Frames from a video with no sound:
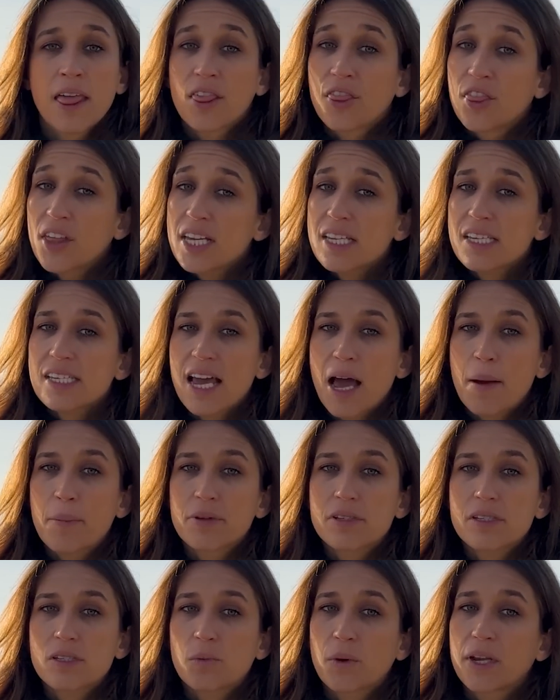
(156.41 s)
This
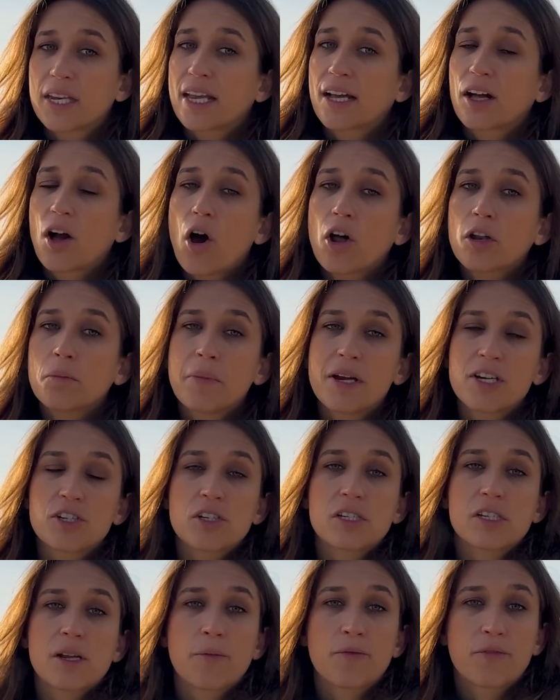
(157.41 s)
happens when they can't
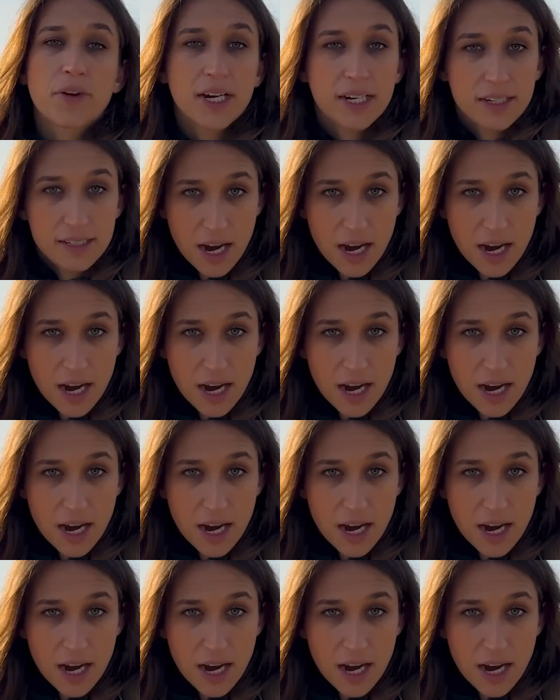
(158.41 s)
measure something